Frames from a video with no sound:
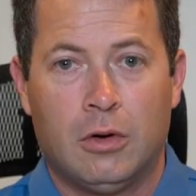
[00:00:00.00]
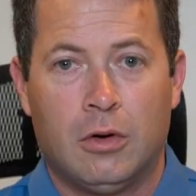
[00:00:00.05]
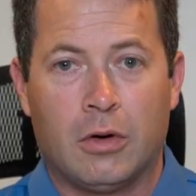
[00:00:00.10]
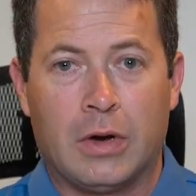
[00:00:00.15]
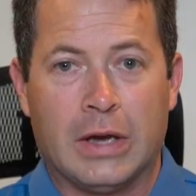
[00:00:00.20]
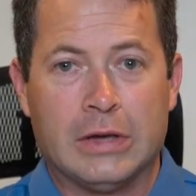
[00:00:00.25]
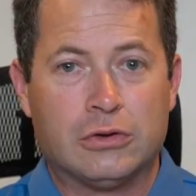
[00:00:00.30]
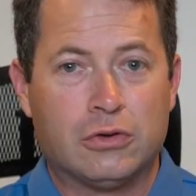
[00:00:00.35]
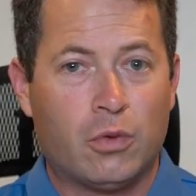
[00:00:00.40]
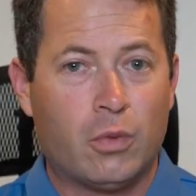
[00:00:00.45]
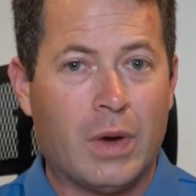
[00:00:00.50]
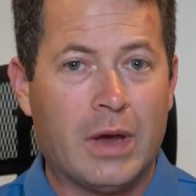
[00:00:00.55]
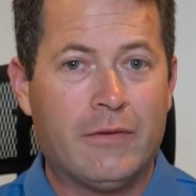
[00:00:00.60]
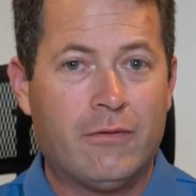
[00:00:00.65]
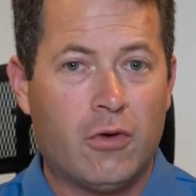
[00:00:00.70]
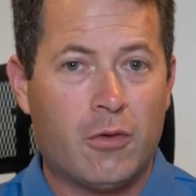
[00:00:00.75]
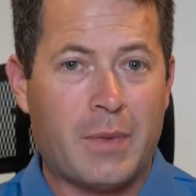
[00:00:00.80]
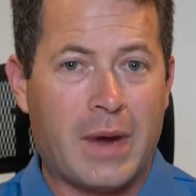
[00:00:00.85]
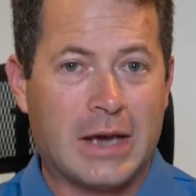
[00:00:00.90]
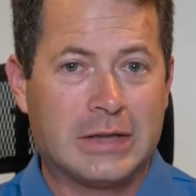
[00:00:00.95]
Okay, so
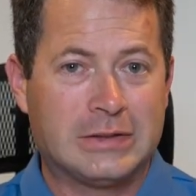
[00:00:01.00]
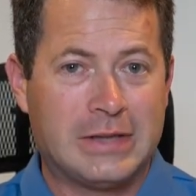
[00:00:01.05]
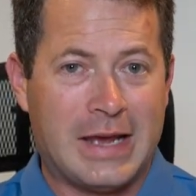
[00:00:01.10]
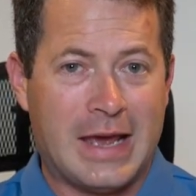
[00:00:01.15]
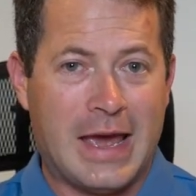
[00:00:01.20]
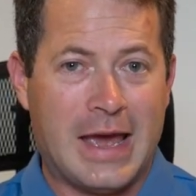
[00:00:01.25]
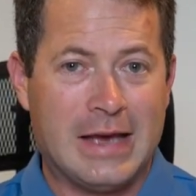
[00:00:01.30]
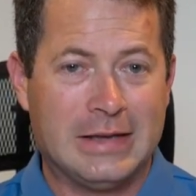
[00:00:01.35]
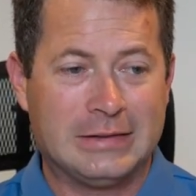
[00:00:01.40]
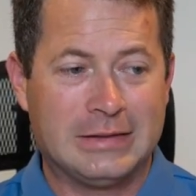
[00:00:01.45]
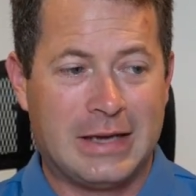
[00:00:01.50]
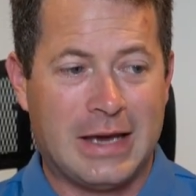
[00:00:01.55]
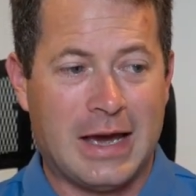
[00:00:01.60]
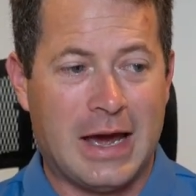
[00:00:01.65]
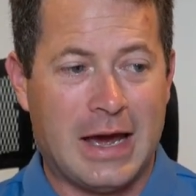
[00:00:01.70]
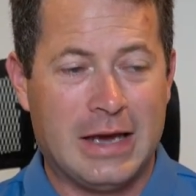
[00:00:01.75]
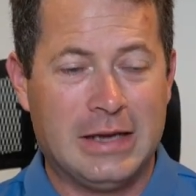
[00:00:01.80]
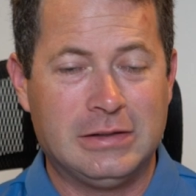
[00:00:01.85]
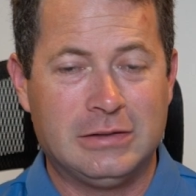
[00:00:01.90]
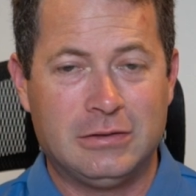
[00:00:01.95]
Waveform actually has
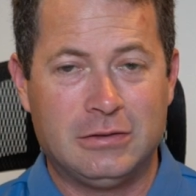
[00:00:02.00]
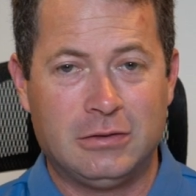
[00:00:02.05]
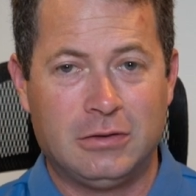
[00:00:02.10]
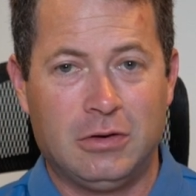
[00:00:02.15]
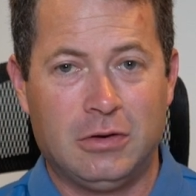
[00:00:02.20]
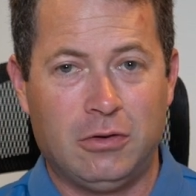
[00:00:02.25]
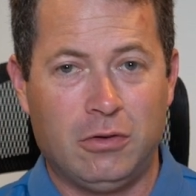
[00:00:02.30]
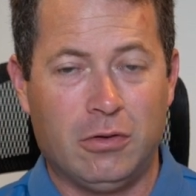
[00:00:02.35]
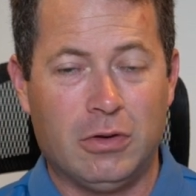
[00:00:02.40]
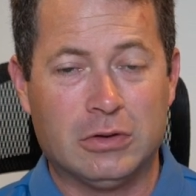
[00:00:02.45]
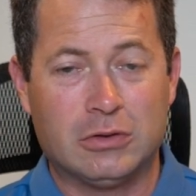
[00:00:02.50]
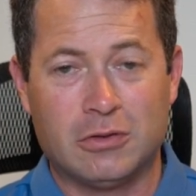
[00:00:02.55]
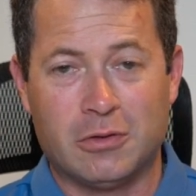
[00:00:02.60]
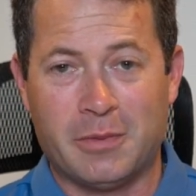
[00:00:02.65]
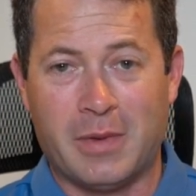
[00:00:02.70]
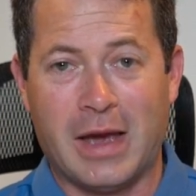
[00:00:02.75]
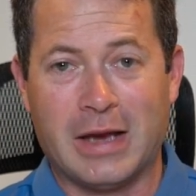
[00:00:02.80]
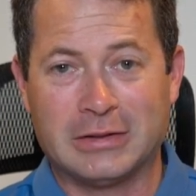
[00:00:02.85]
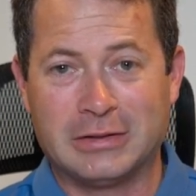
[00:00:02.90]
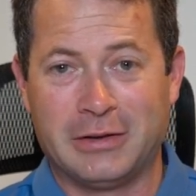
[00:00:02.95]
guides to do this, so
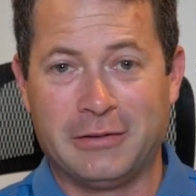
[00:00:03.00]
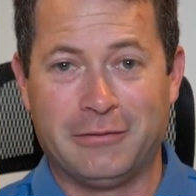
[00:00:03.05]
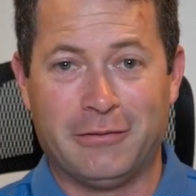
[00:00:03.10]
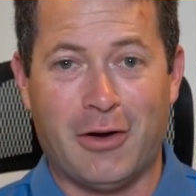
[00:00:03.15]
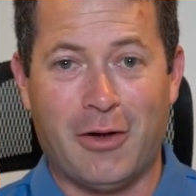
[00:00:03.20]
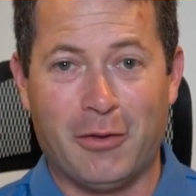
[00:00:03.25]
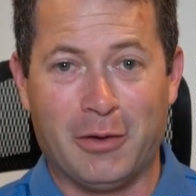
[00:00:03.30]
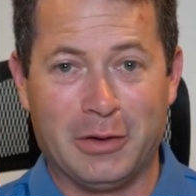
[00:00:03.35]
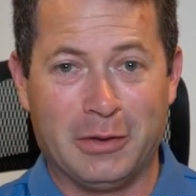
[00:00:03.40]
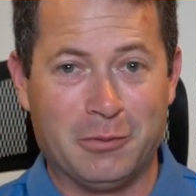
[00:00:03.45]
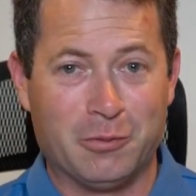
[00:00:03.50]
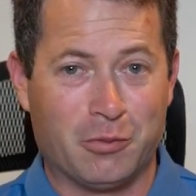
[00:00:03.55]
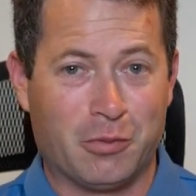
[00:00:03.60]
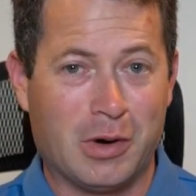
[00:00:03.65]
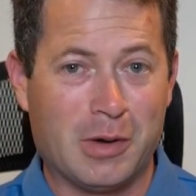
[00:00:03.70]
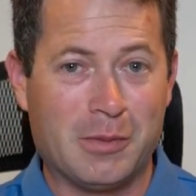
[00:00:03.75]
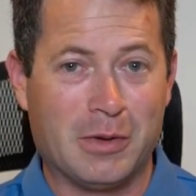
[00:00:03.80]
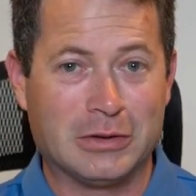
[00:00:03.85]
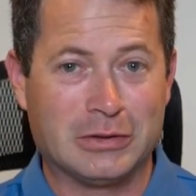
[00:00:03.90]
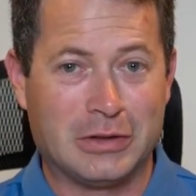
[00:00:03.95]
I'm actually following
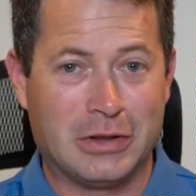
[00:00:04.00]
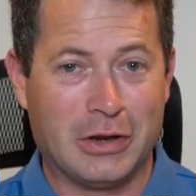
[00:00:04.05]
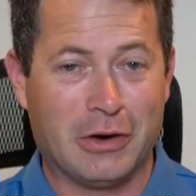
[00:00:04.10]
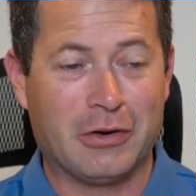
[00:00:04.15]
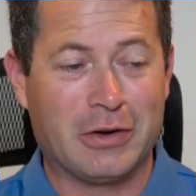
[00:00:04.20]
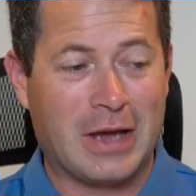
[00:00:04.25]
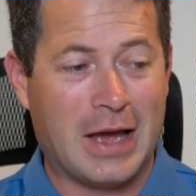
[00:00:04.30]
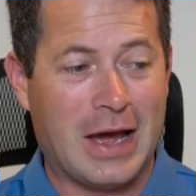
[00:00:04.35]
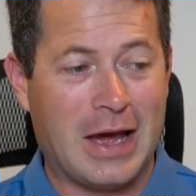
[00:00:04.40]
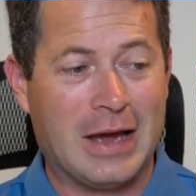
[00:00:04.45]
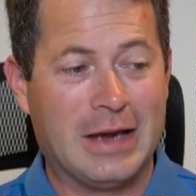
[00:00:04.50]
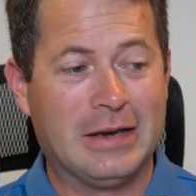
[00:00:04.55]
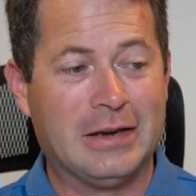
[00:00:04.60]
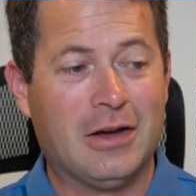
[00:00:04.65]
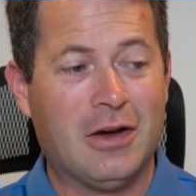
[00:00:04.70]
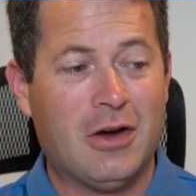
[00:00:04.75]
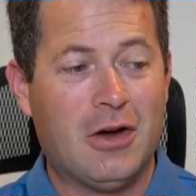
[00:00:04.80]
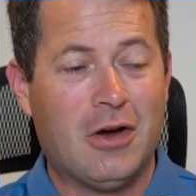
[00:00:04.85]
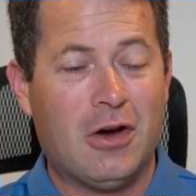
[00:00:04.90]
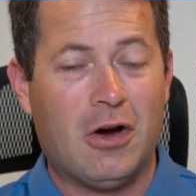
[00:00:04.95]
pretty much their
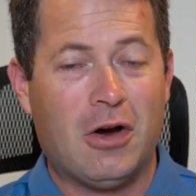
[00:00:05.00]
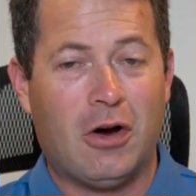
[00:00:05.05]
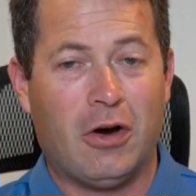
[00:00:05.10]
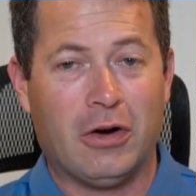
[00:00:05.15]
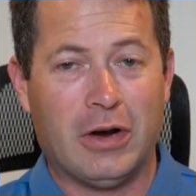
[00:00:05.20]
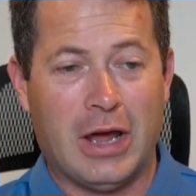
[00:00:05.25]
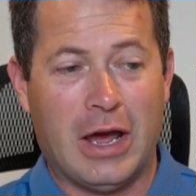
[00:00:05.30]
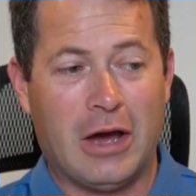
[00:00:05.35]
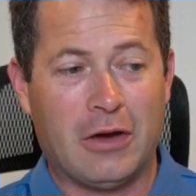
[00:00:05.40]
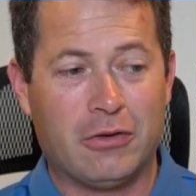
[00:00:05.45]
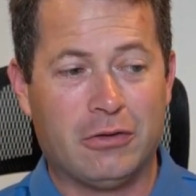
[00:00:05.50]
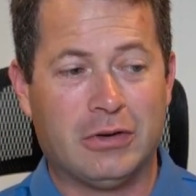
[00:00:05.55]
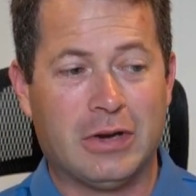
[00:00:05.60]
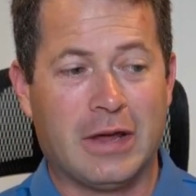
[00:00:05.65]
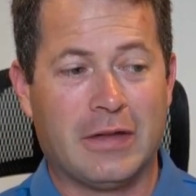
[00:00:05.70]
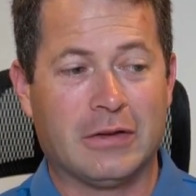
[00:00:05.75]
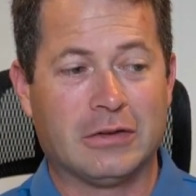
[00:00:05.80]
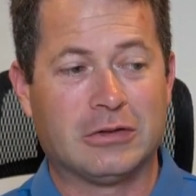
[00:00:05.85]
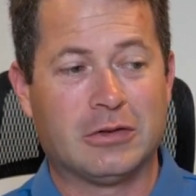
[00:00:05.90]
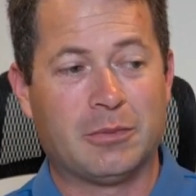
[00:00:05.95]
guide on how you
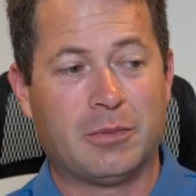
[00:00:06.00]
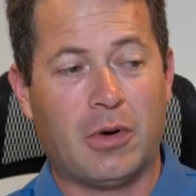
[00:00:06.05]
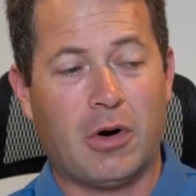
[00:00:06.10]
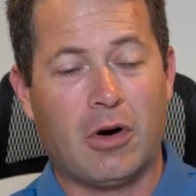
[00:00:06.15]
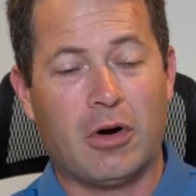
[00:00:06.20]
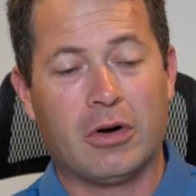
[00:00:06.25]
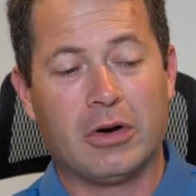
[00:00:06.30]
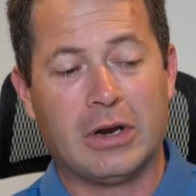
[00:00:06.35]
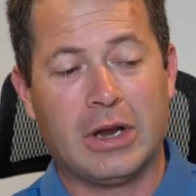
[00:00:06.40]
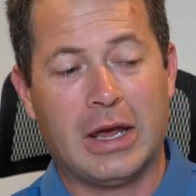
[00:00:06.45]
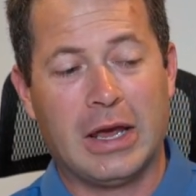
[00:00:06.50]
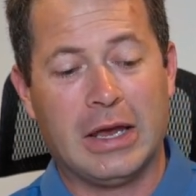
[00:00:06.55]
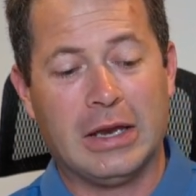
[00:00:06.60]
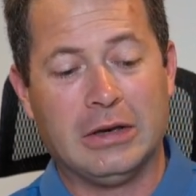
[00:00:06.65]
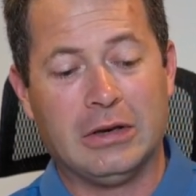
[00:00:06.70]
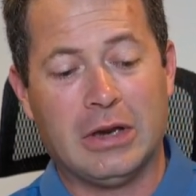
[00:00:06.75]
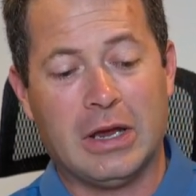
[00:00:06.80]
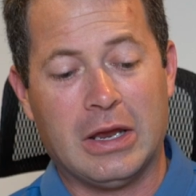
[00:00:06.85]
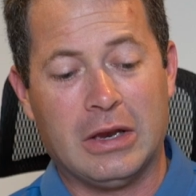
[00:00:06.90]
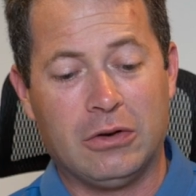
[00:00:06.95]
take this apart
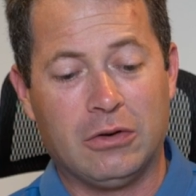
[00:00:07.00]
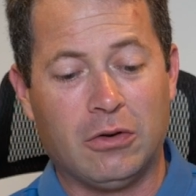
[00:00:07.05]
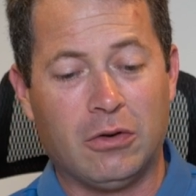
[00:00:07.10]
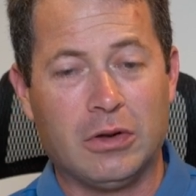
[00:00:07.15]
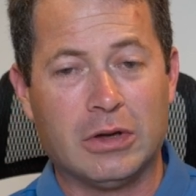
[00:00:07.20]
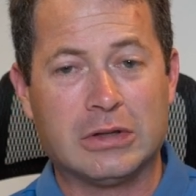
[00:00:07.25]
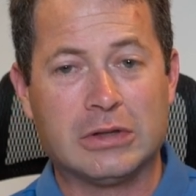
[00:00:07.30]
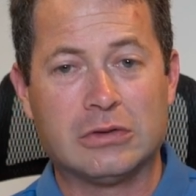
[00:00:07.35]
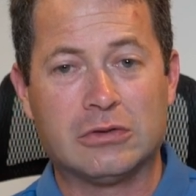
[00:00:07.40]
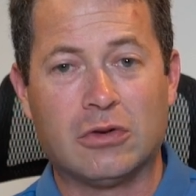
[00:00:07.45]
and, and do this.